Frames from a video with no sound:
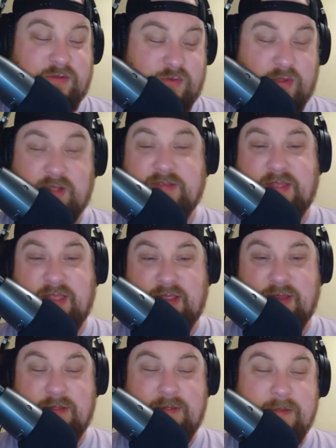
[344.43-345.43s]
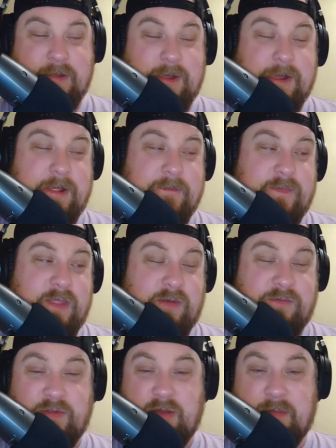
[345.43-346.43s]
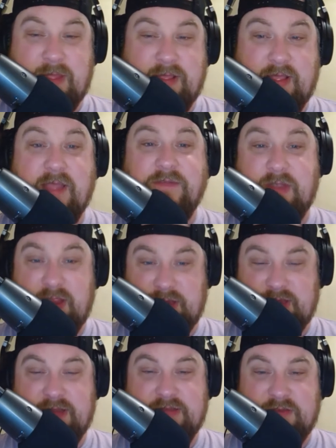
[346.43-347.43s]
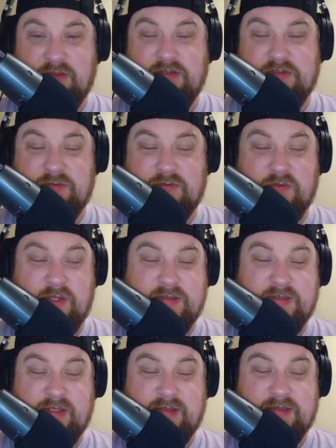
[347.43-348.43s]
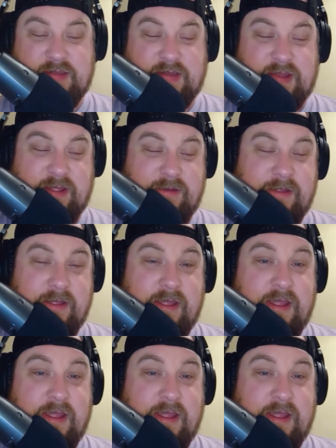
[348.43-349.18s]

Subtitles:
cross-legged in front of Malachi after he did his traditional cross-legged sit down